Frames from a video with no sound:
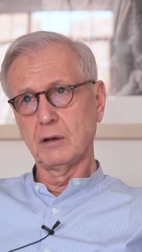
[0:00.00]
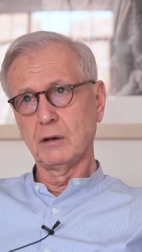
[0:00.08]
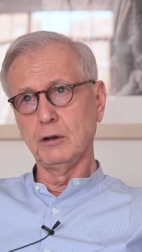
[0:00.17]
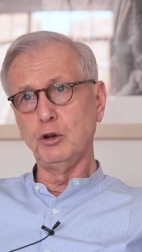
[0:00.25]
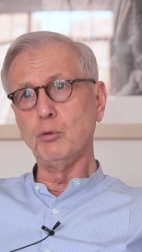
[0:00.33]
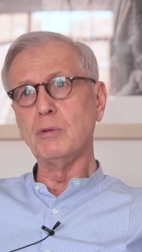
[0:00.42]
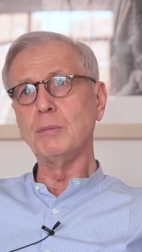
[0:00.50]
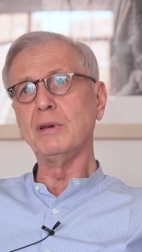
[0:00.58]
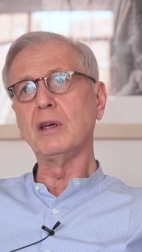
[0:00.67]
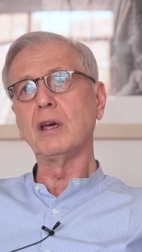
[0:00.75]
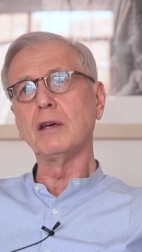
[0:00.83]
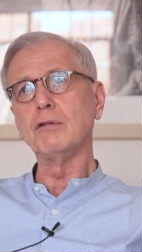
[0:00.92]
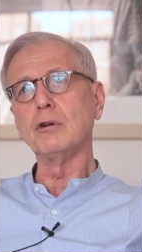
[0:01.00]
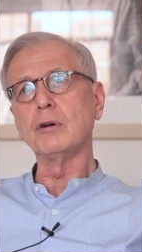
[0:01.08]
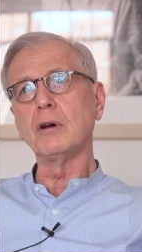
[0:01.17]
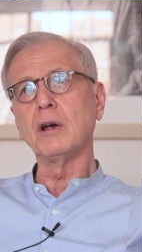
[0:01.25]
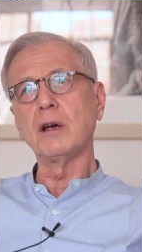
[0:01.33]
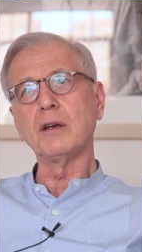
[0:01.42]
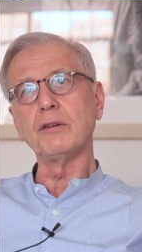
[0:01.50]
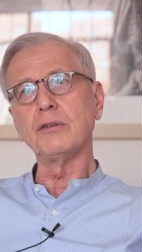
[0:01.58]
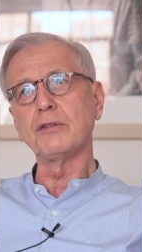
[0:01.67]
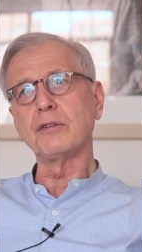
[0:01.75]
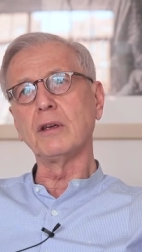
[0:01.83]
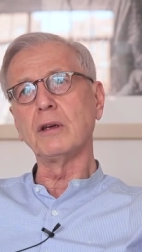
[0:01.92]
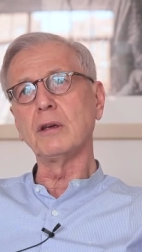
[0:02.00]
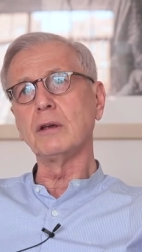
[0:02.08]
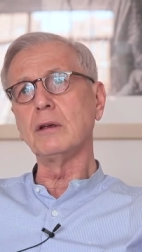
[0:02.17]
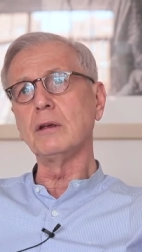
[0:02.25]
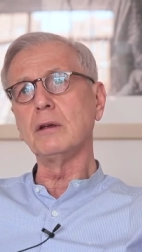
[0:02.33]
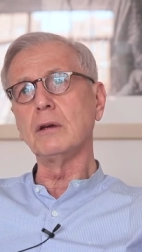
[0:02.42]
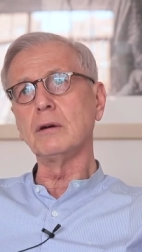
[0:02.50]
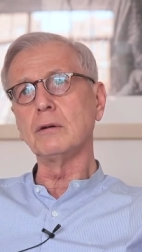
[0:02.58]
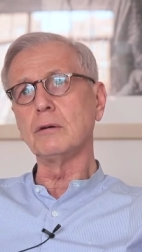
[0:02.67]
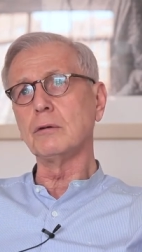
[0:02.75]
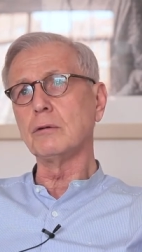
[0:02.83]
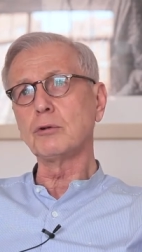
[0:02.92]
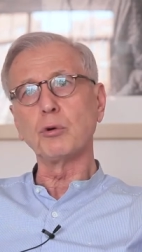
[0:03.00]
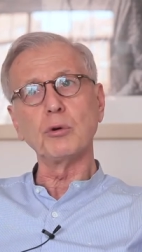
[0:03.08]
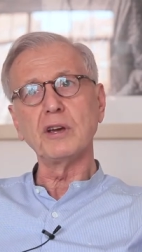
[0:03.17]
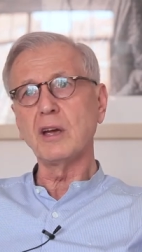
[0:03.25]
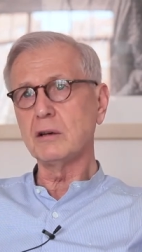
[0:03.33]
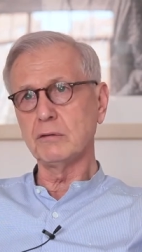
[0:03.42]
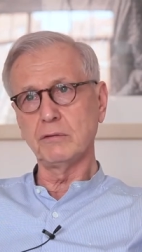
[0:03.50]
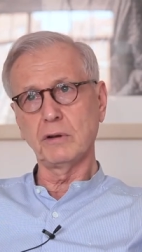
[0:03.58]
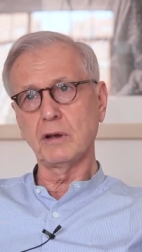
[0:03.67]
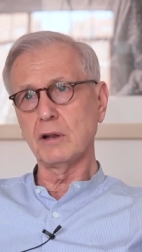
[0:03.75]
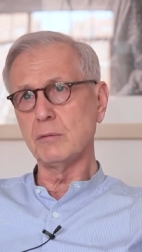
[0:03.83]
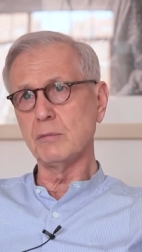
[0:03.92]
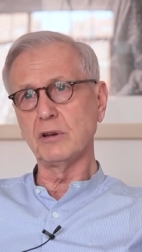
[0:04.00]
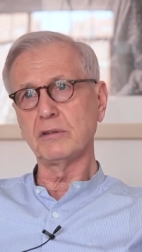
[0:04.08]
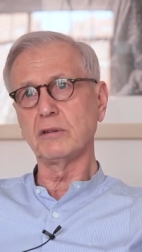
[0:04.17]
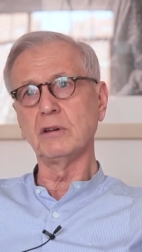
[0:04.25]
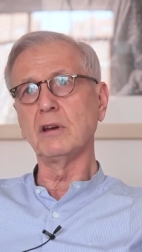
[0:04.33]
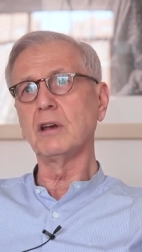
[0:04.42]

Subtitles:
human behavior as a creative element in